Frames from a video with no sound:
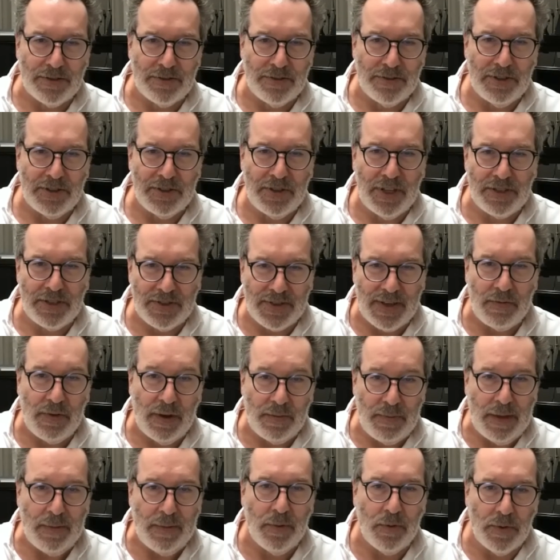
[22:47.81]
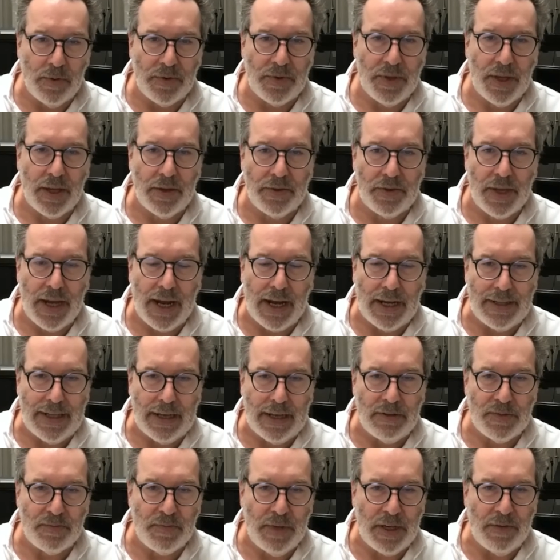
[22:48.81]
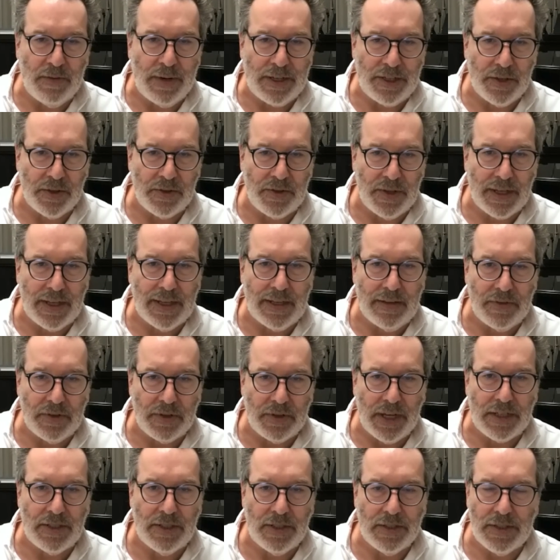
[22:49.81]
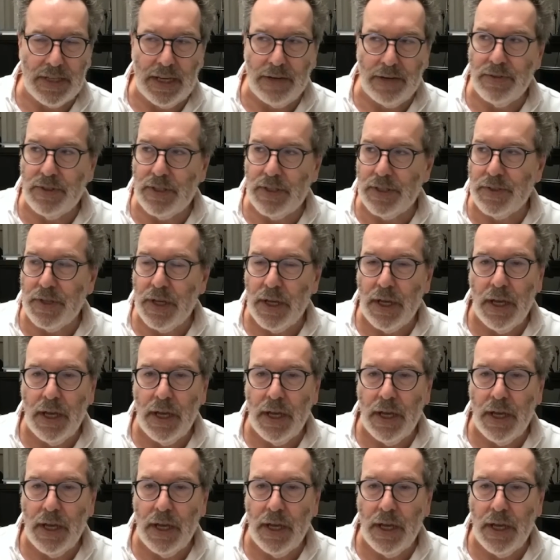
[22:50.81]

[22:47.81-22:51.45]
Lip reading: And you can understand why people would think that, and that was very much the thinking of the 1970s.